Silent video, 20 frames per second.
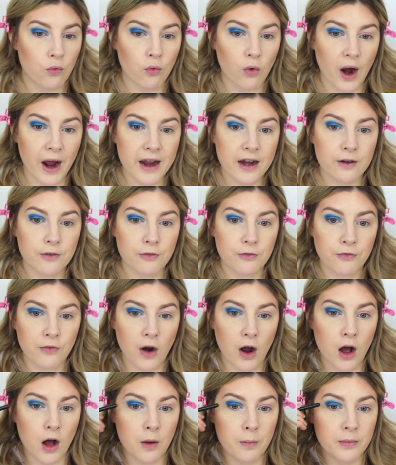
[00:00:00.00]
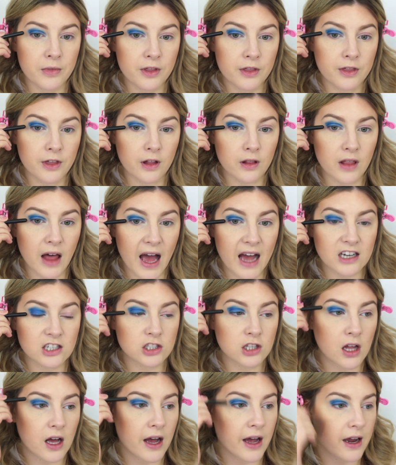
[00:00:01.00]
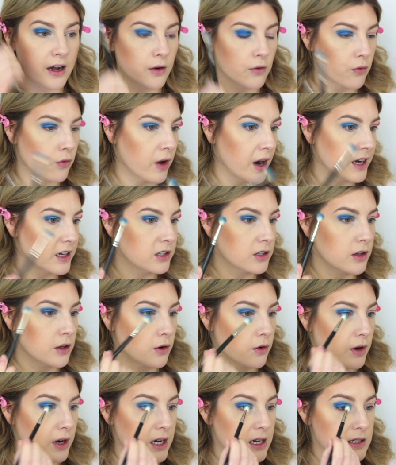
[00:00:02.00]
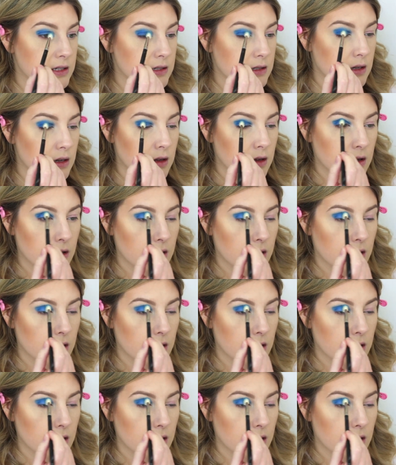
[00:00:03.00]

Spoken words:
right from the lash line right to the crease.